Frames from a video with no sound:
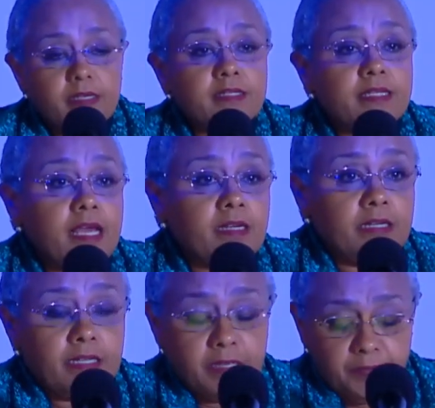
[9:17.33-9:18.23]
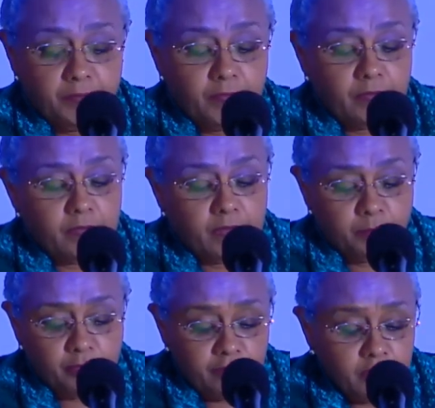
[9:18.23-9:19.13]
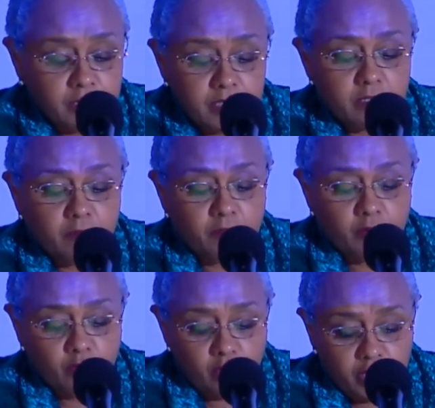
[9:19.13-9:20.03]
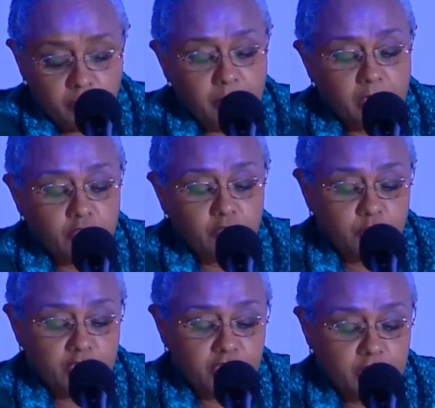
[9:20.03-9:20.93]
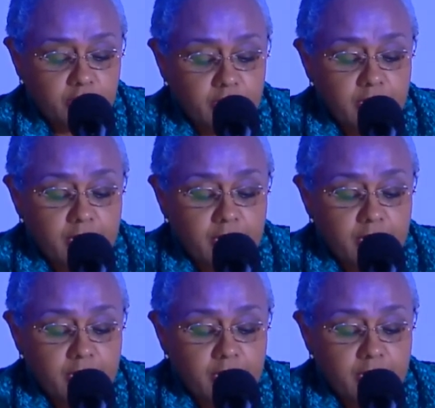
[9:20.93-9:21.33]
Sadly, the prevalence of chronic malnutrition